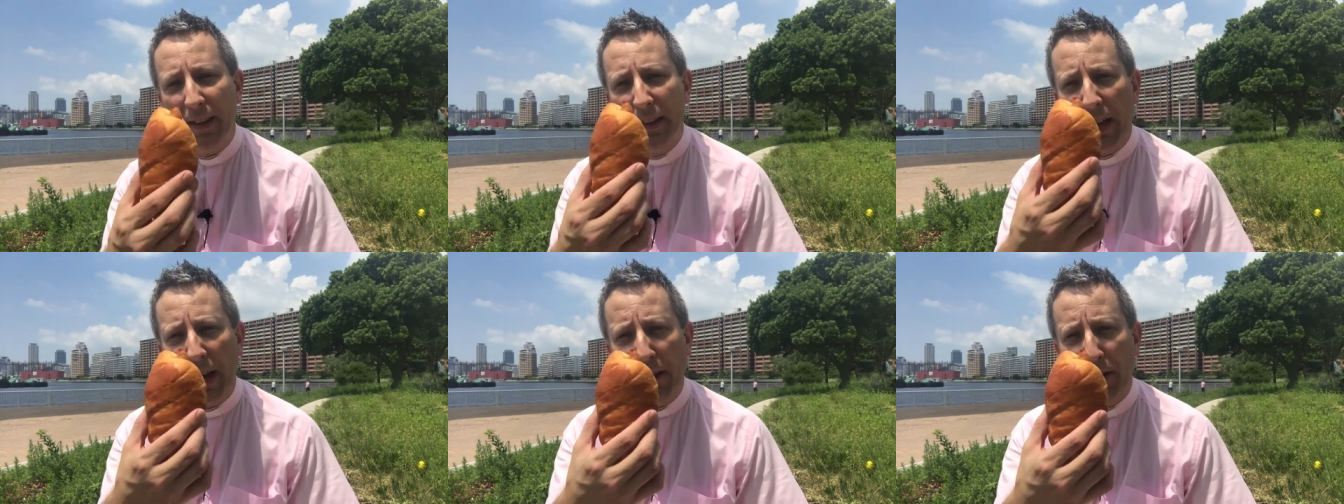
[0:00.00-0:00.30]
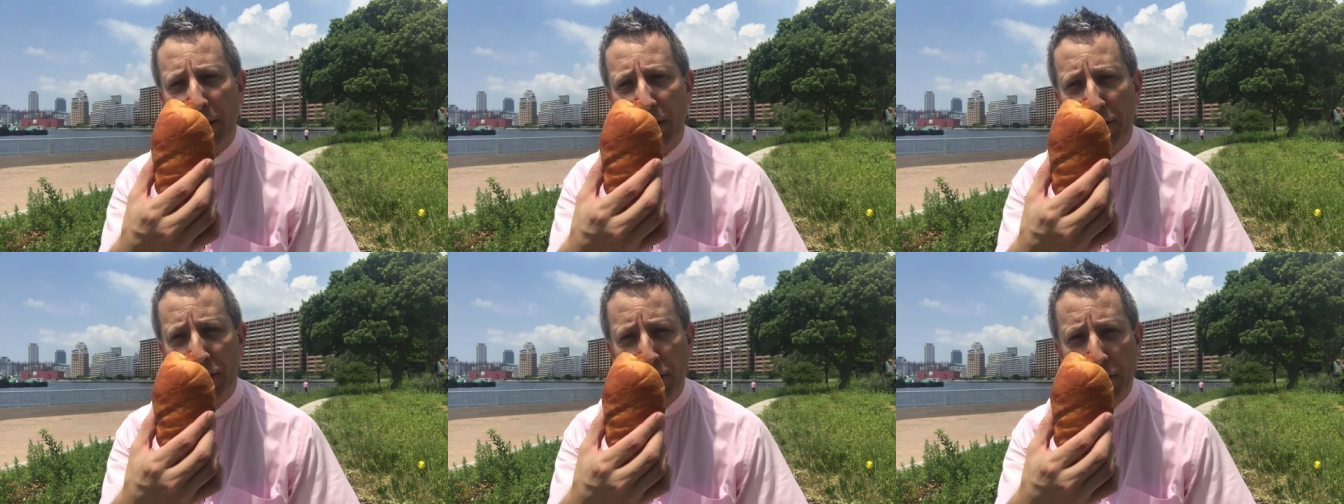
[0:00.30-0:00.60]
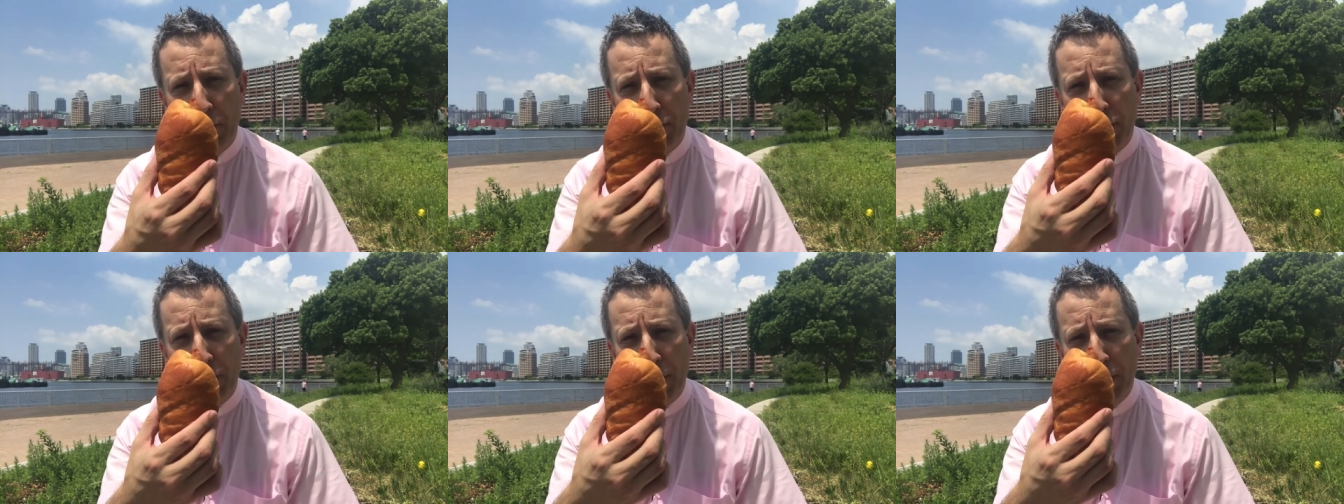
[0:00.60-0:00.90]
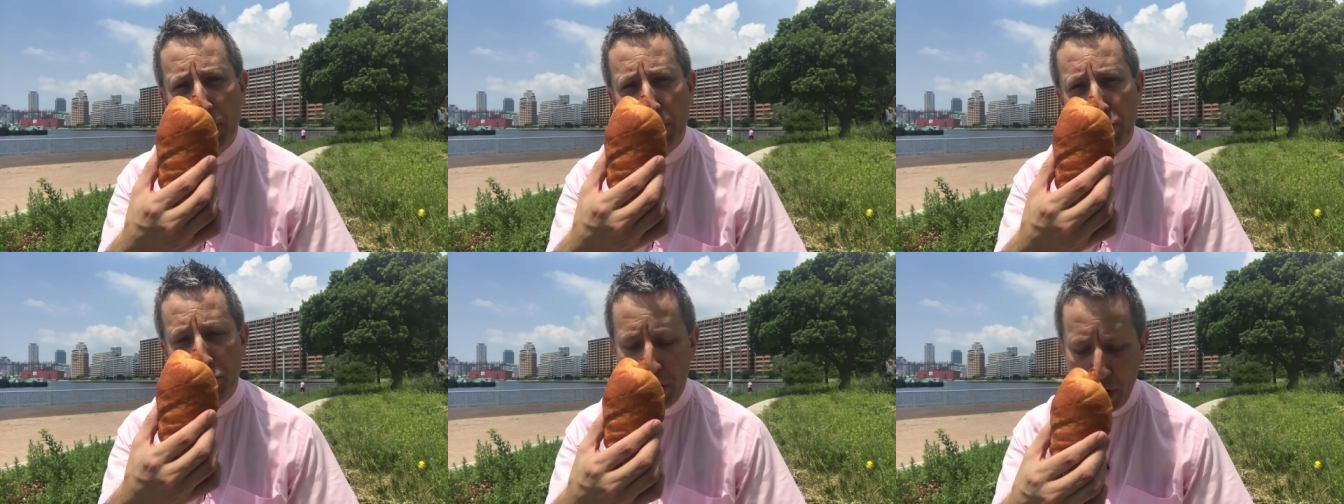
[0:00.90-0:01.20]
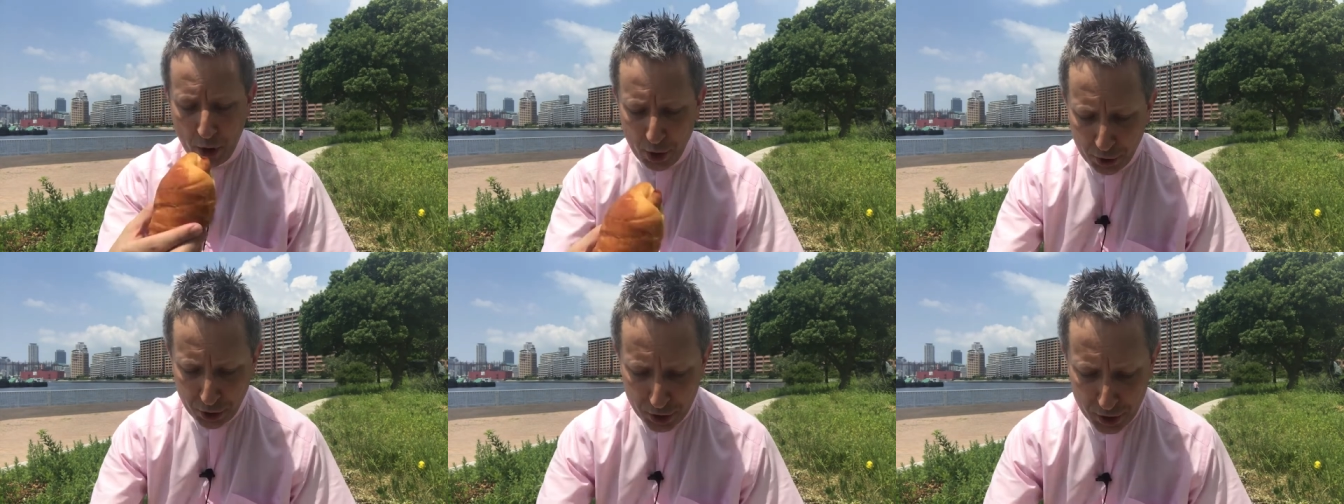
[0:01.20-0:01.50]
I have got a sausage
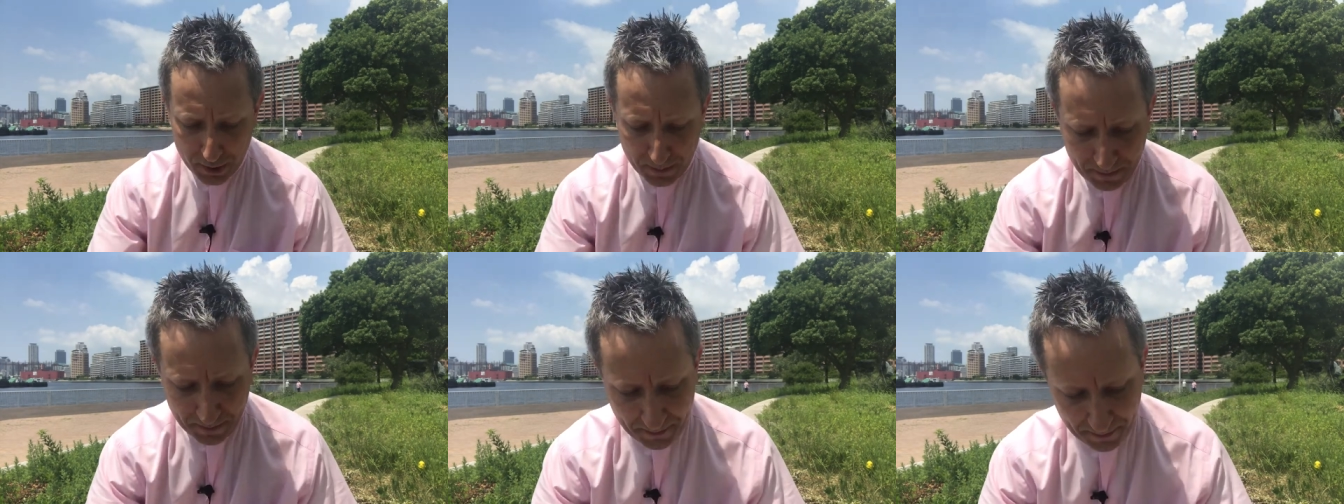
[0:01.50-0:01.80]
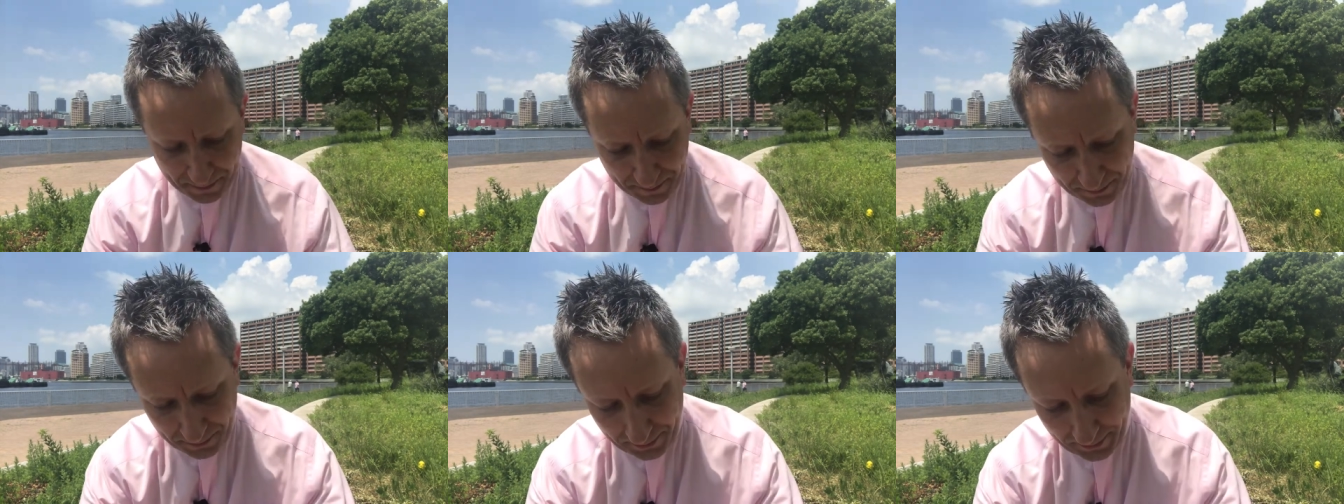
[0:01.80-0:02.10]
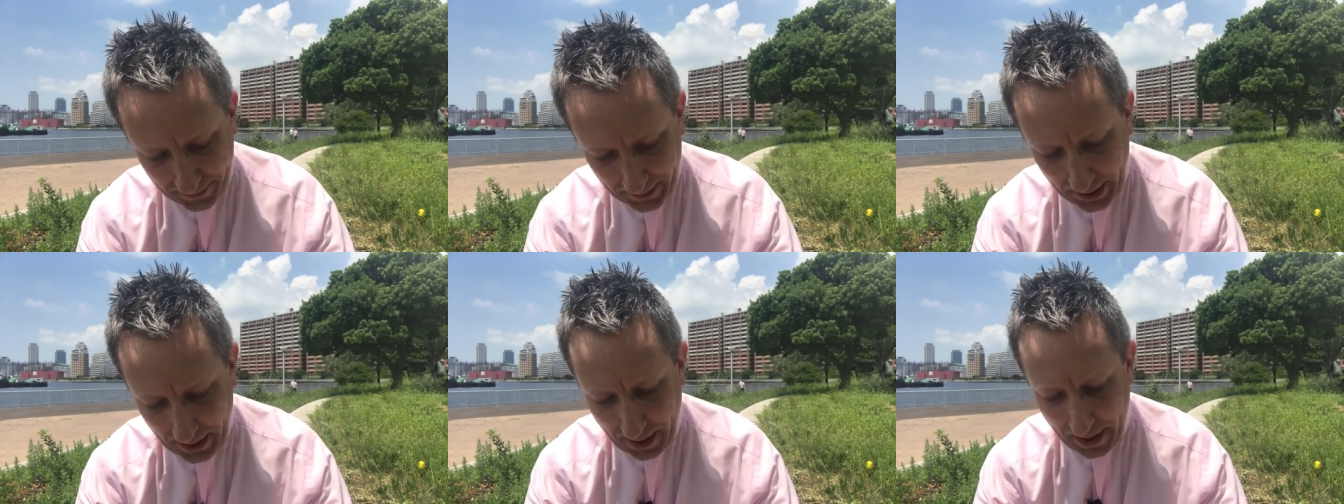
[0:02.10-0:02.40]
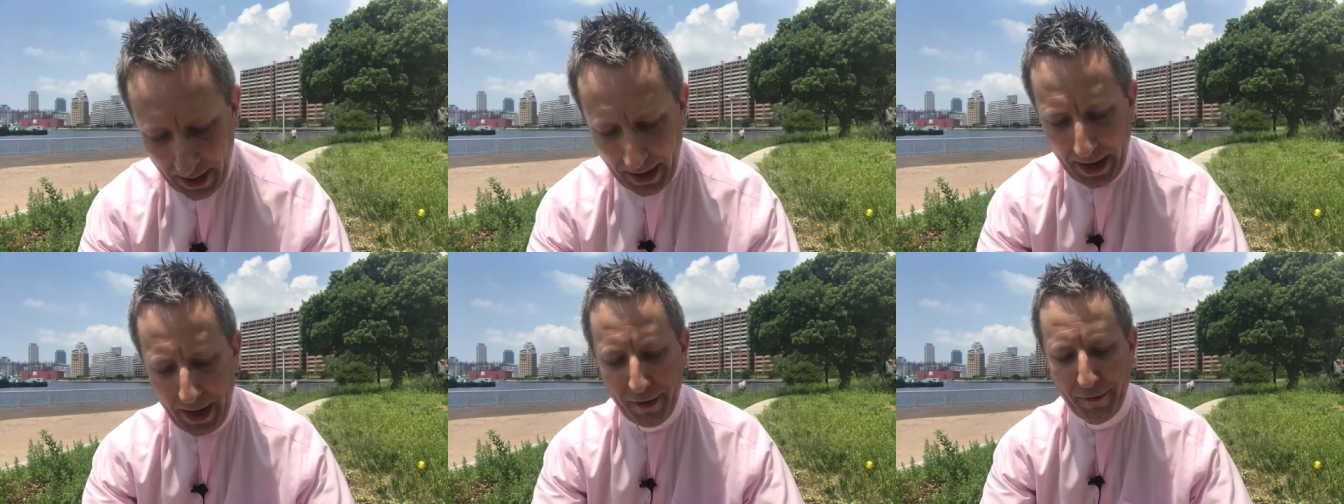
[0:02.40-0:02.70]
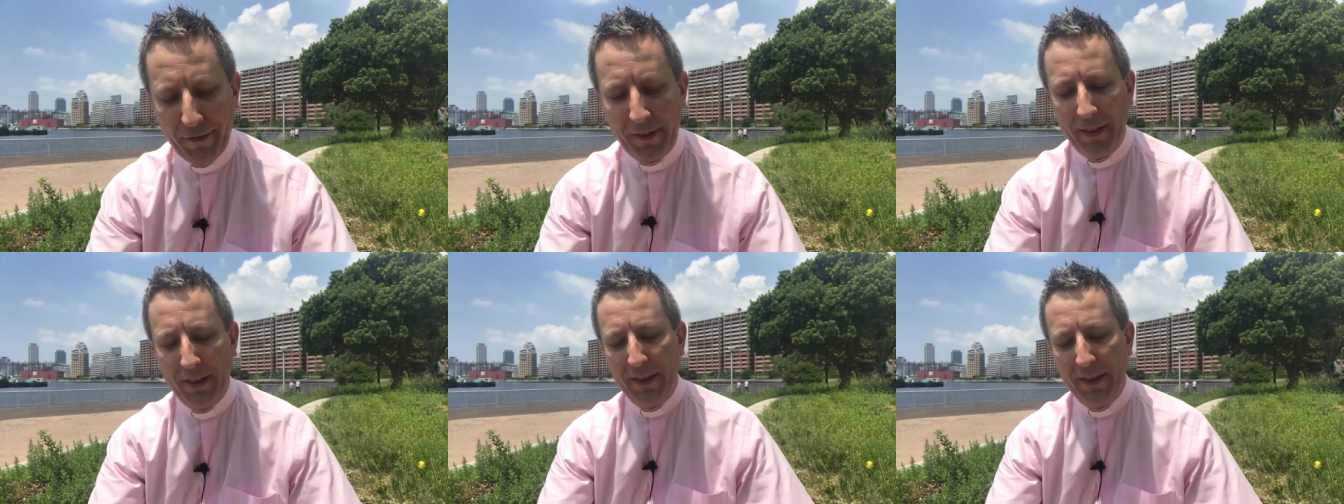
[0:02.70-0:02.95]
brioche. I have